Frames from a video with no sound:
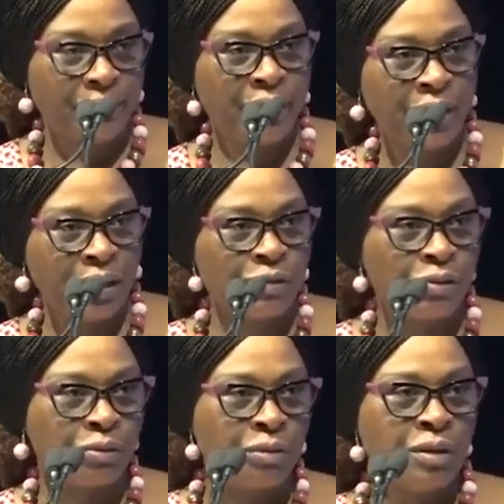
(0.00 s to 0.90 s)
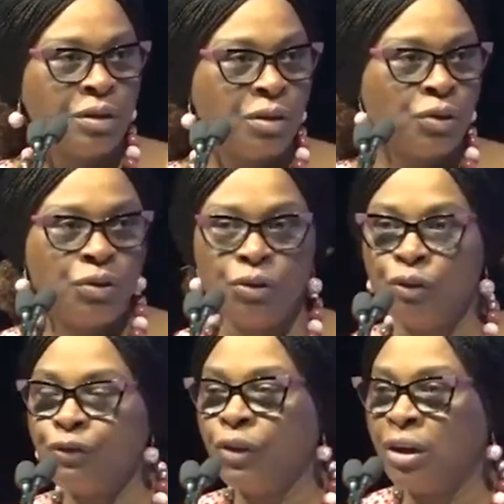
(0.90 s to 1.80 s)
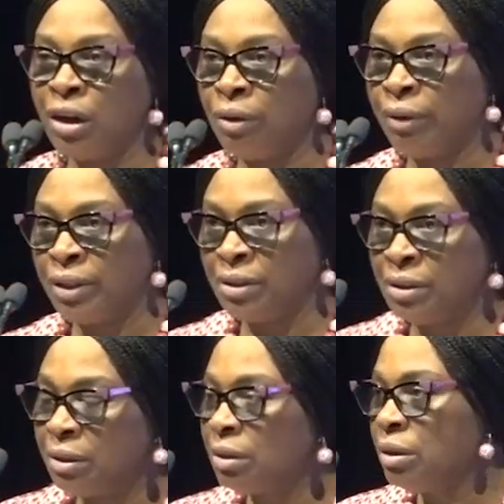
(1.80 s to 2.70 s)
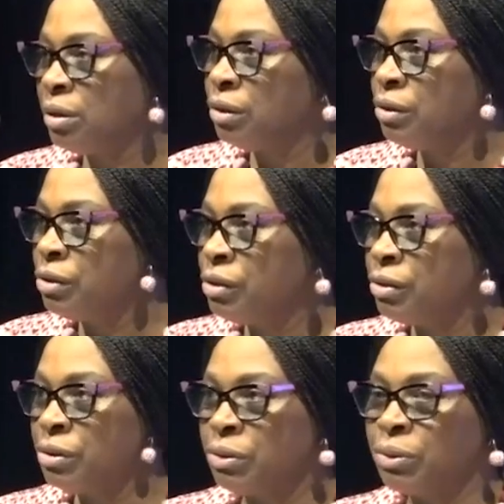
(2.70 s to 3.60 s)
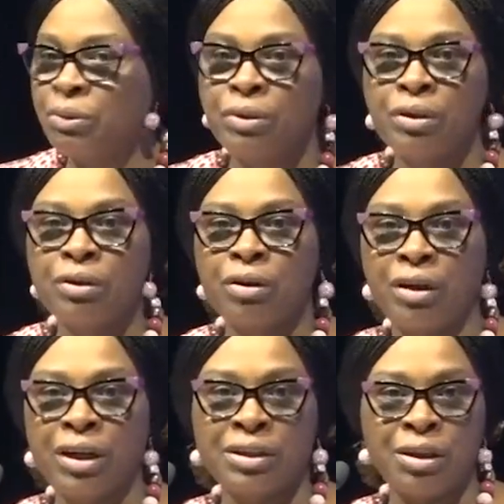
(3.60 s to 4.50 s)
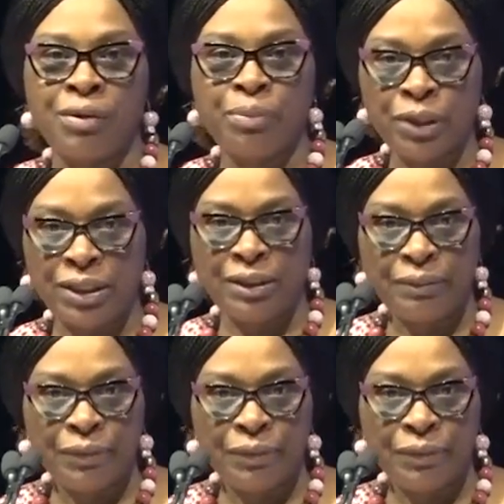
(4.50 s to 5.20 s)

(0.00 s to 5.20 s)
We had to queue for hours to collect our money.